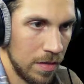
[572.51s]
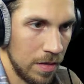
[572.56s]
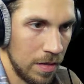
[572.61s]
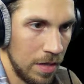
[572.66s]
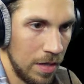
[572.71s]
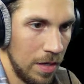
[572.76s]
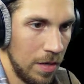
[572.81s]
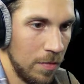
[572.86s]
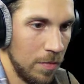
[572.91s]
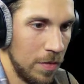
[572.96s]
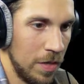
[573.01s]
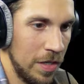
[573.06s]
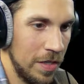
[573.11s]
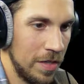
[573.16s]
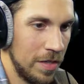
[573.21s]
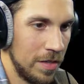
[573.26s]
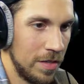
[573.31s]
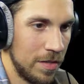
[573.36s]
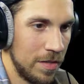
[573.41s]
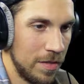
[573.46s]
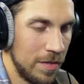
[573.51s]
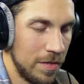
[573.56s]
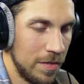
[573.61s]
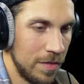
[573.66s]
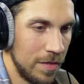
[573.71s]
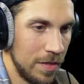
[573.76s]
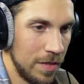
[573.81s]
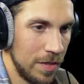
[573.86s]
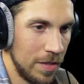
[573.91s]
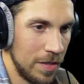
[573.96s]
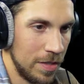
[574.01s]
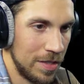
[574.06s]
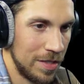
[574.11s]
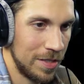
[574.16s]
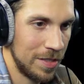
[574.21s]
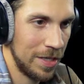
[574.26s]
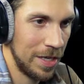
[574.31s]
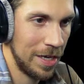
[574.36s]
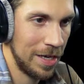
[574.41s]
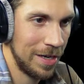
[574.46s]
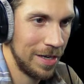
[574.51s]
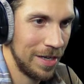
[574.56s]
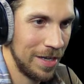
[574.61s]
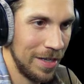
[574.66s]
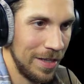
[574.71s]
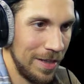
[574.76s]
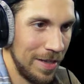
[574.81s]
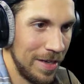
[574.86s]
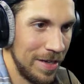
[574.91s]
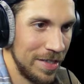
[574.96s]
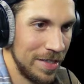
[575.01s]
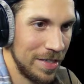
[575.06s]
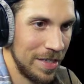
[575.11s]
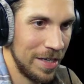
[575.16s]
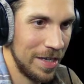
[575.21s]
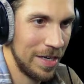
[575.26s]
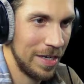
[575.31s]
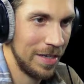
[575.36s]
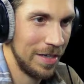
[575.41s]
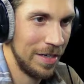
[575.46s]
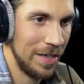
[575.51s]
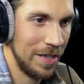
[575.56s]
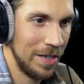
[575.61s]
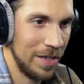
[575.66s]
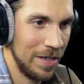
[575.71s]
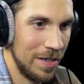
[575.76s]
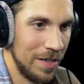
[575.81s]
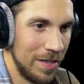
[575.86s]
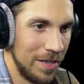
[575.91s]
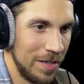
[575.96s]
Alright, what insanity lies ahead here.